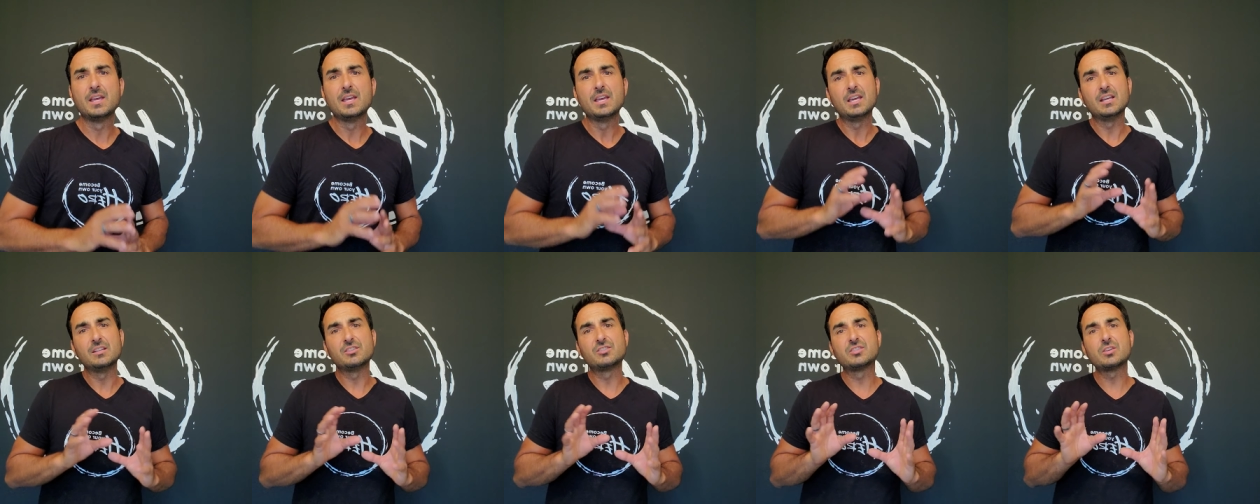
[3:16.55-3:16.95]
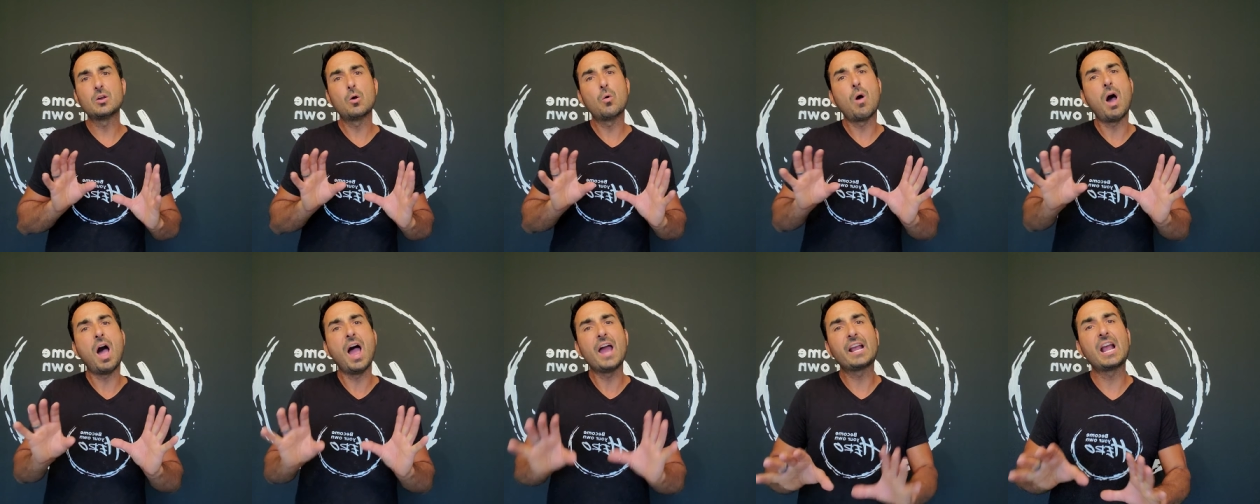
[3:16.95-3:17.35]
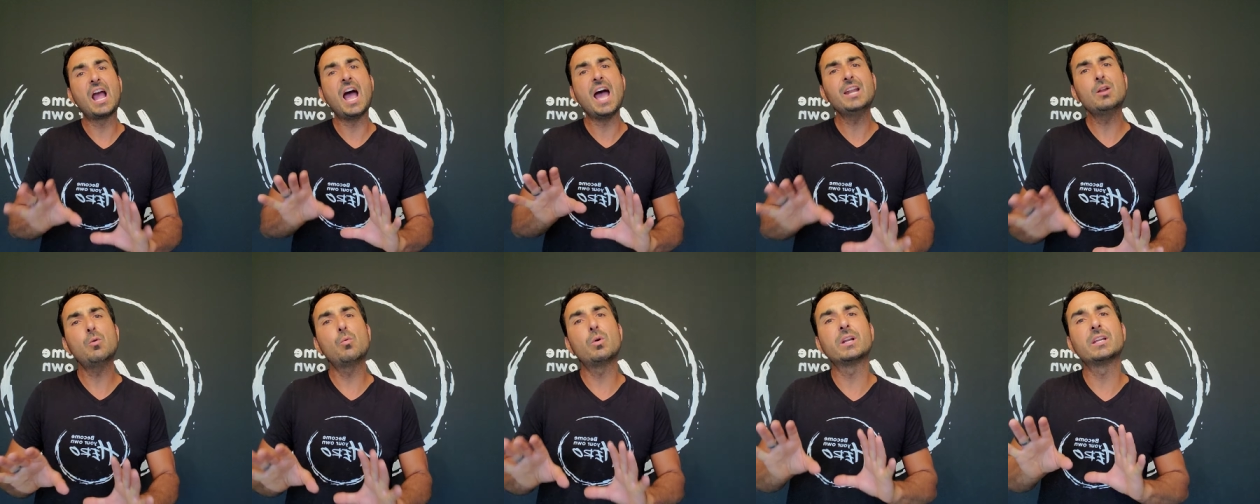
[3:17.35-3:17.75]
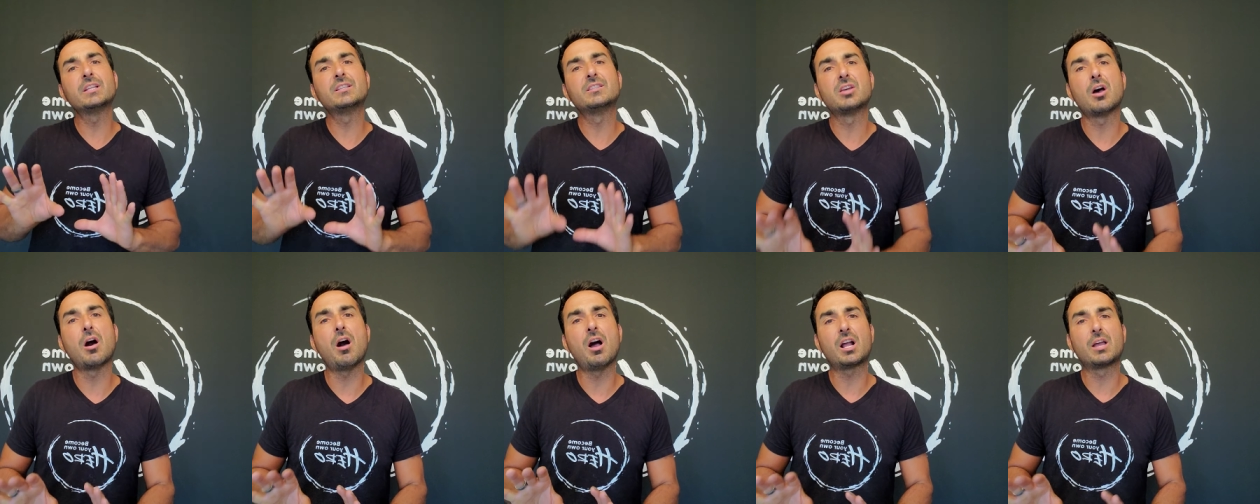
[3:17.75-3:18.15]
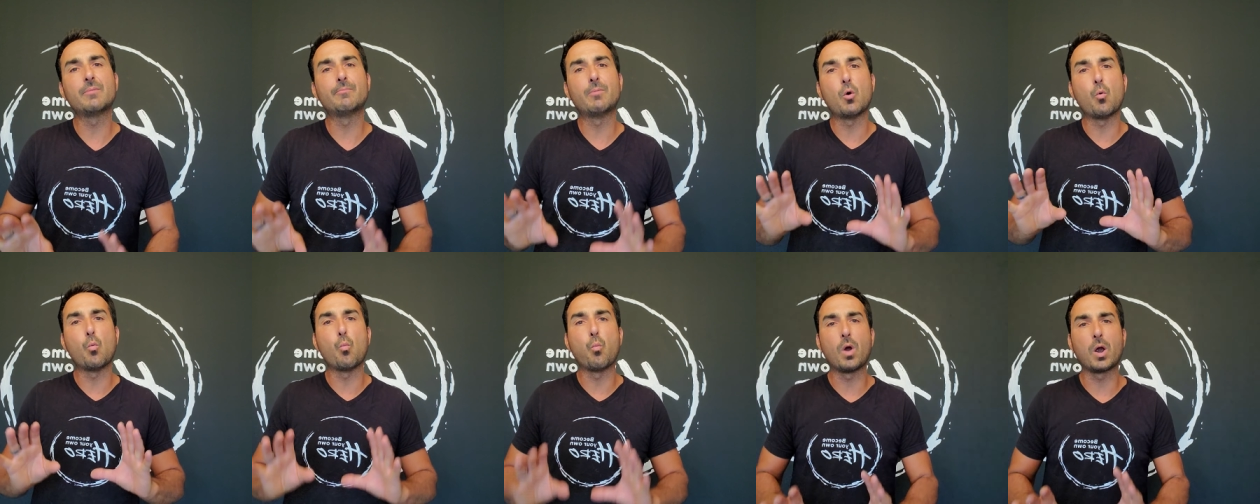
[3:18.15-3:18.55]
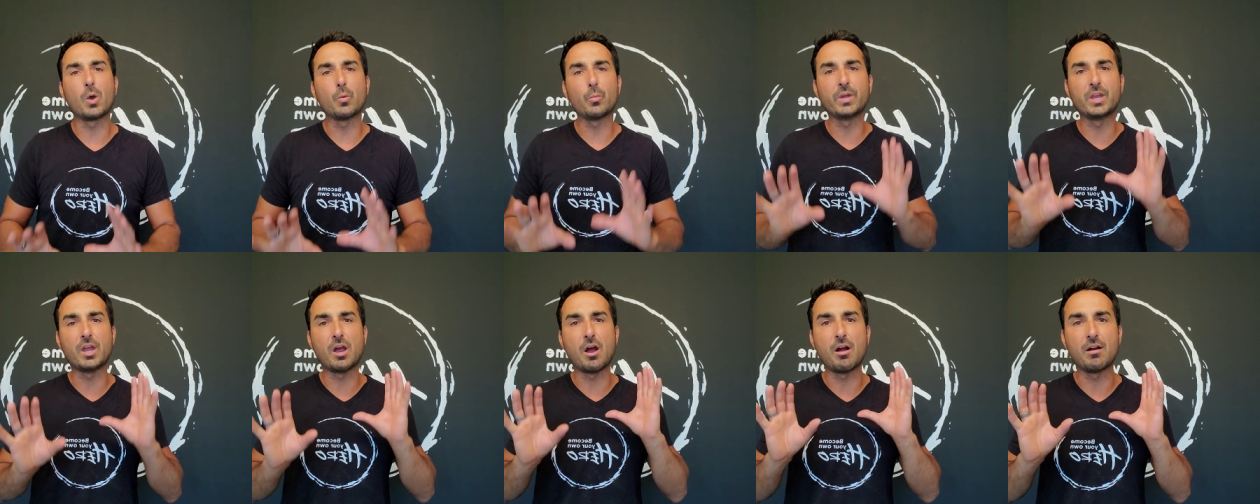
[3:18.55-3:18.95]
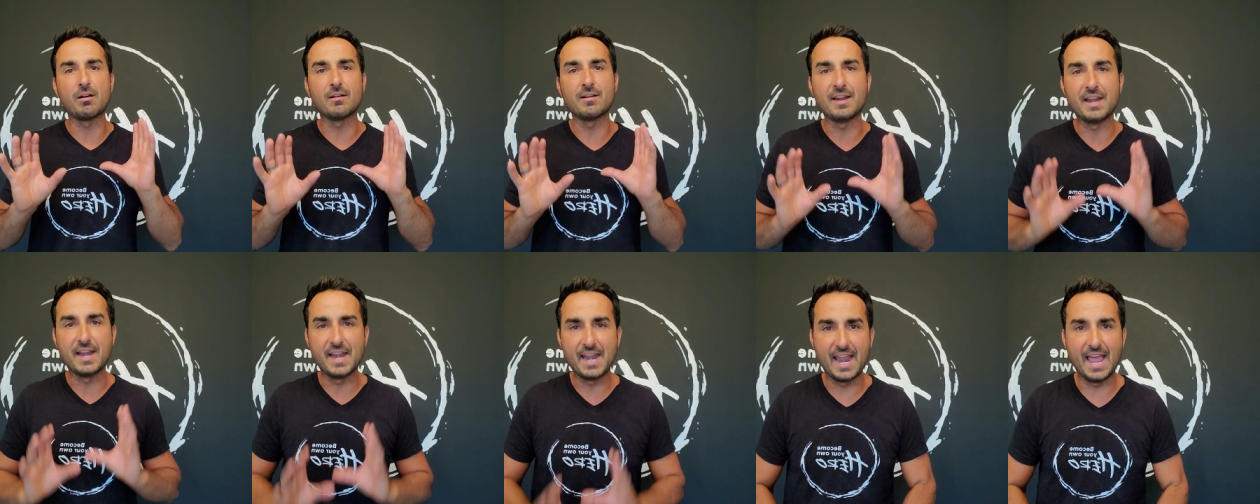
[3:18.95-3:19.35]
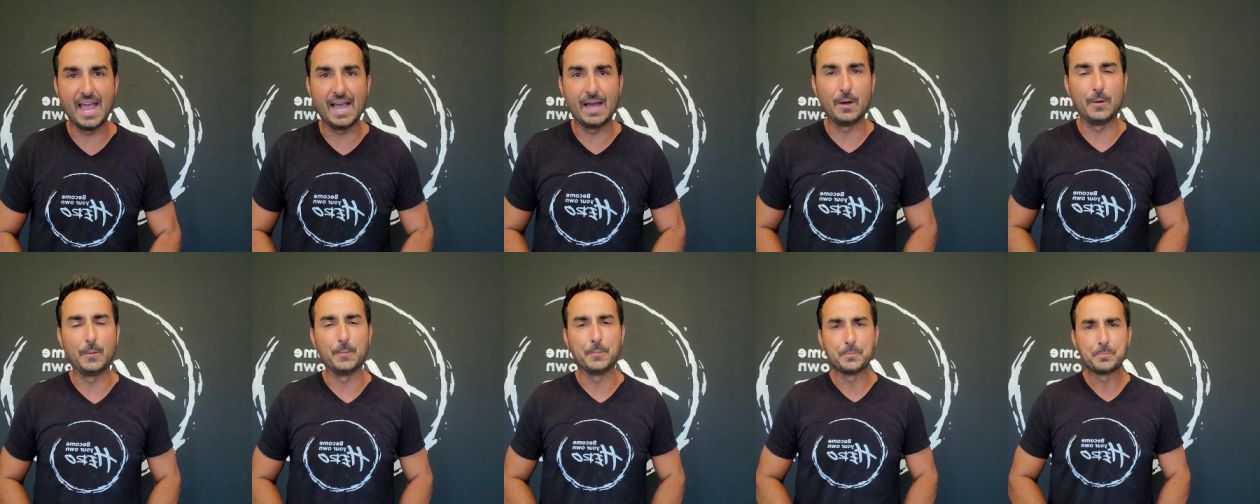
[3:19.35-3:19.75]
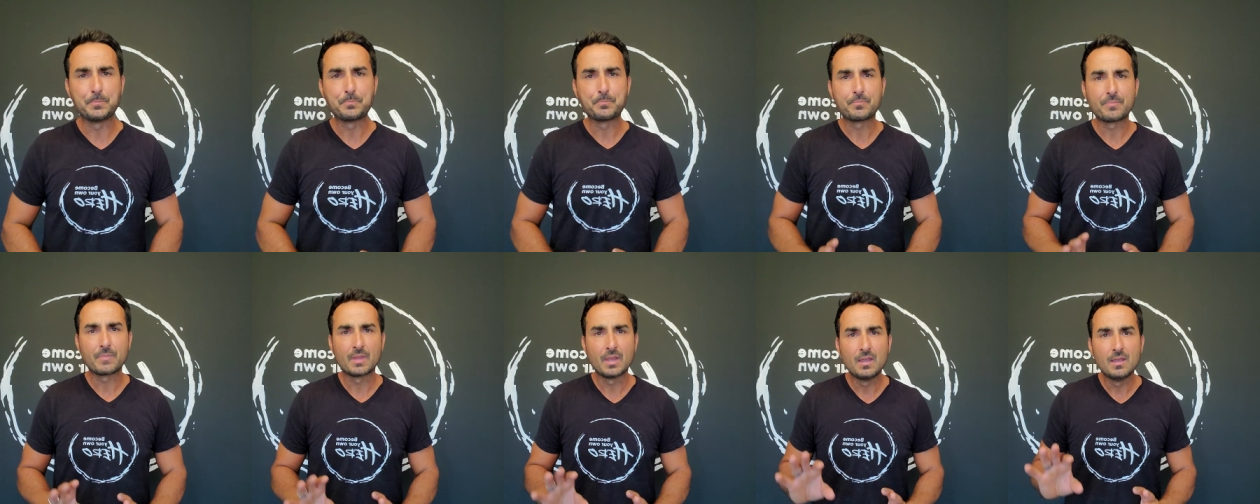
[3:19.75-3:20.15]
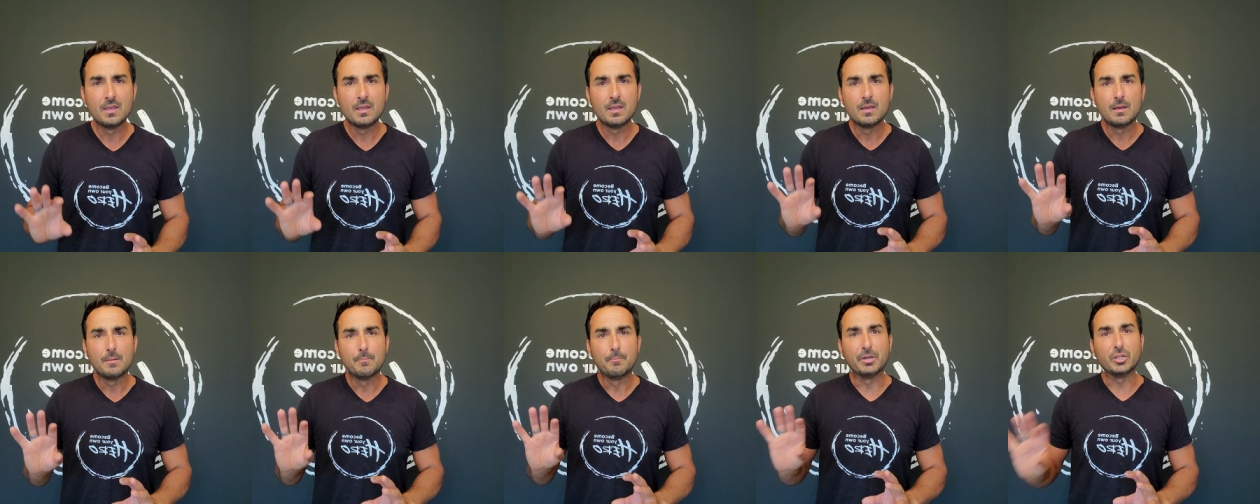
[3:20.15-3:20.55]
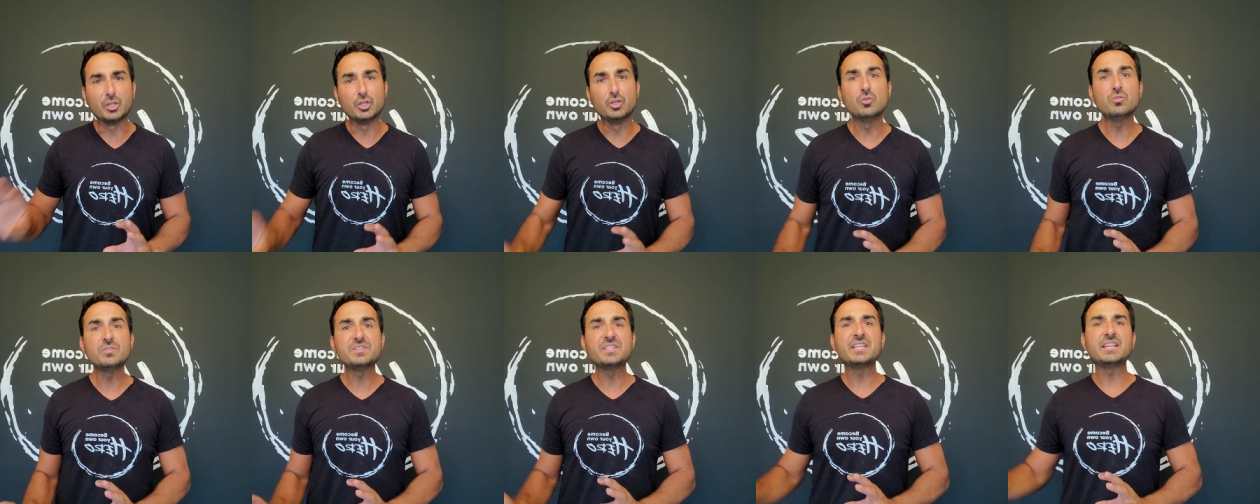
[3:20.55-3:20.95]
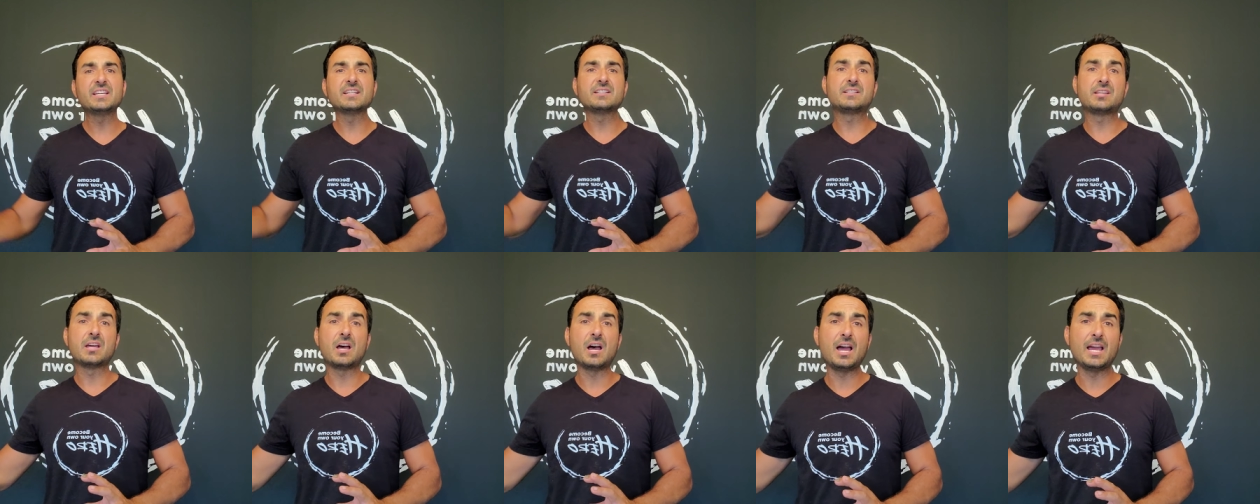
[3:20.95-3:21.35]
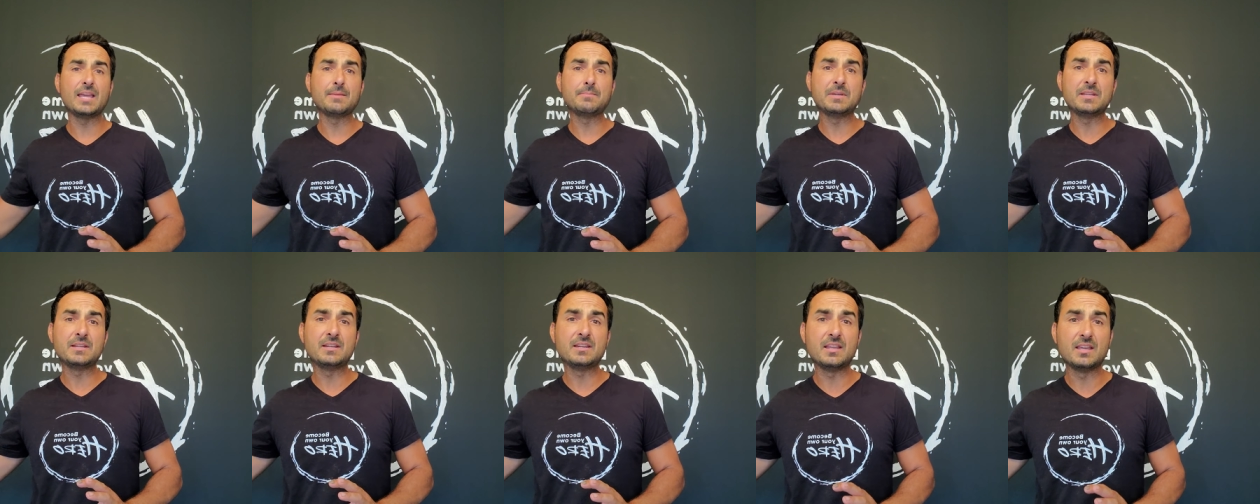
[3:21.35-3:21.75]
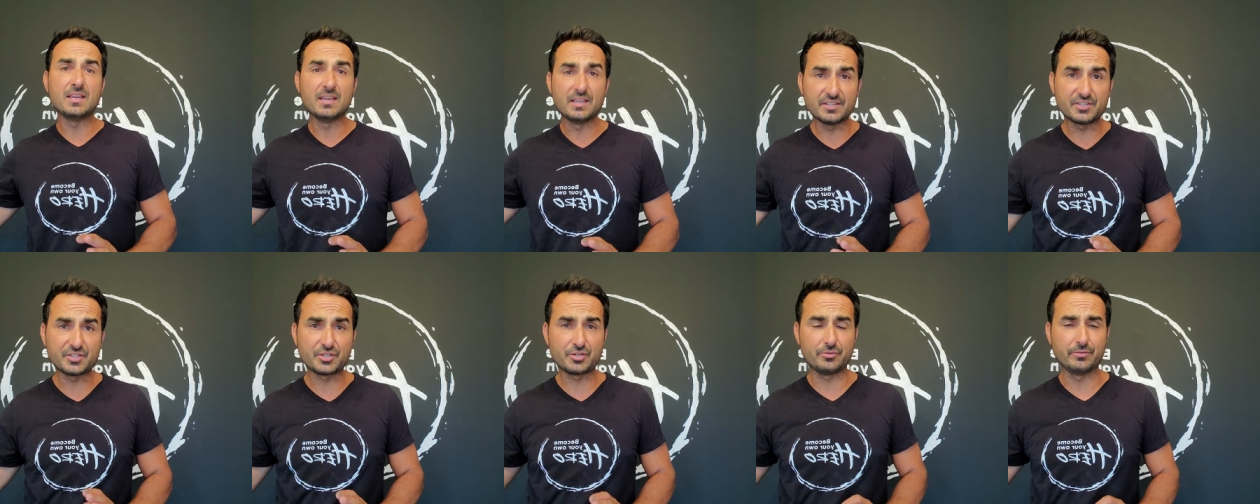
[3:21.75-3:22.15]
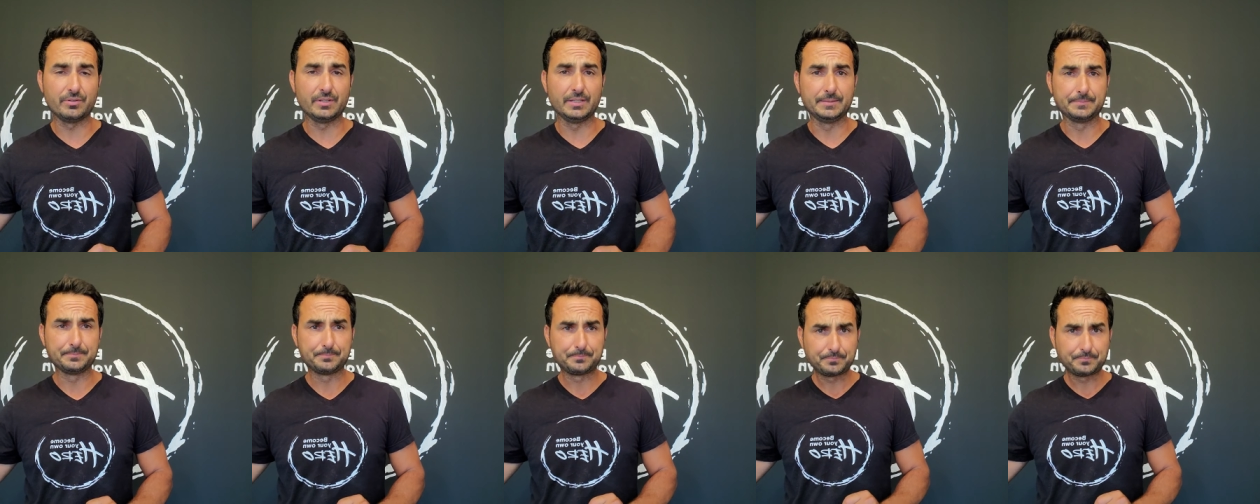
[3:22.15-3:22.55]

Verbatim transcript: And so, I kind of want to talk about where we are now, but using a time in history.